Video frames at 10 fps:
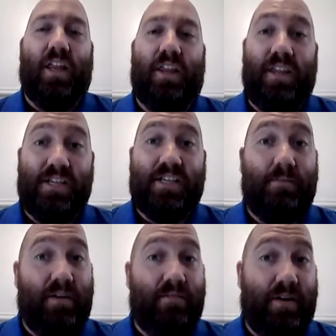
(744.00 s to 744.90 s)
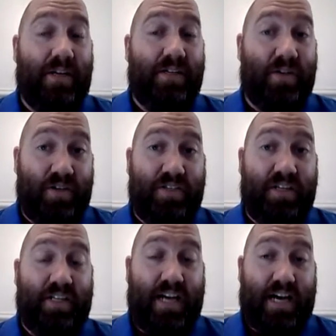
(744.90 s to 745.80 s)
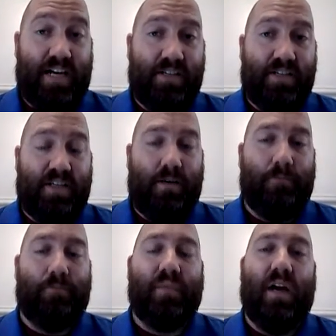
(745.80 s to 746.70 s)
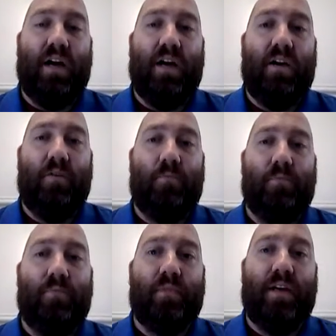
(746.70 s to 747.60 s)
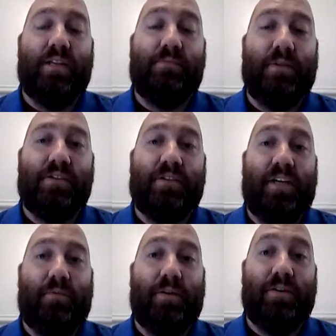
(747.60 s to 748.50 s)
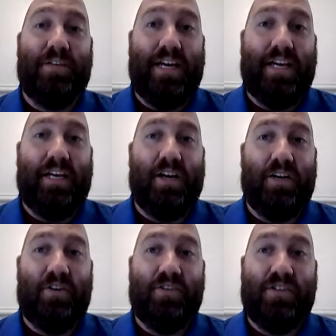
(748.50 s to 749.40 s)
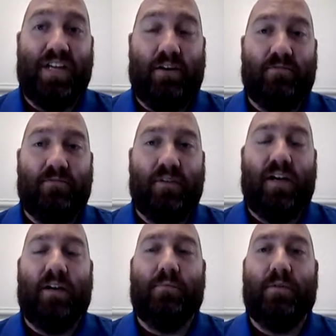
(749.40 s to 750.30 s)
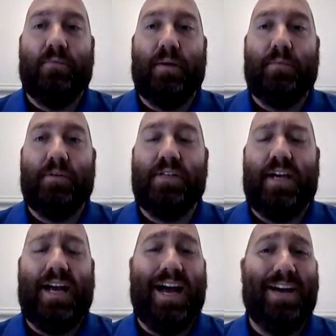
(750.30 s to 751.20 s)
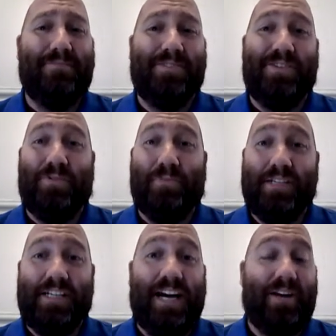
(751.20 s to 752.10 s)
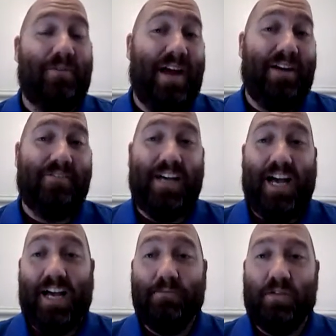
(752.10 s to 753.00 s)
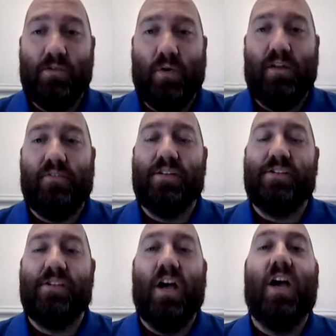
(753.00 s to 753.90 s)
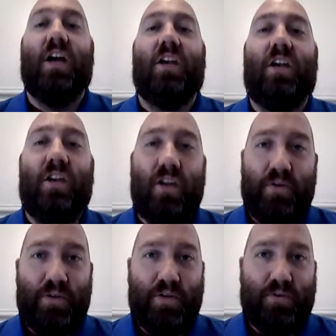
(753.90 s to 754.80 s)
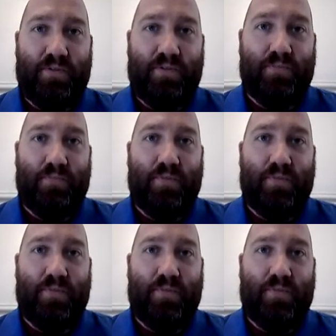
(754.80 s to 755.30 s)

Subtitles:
This can be a very daunting task, and especially when you're taking it on yourself. You're probably saying, "I'm so busy, I don't have time to do all of this." No, you don't.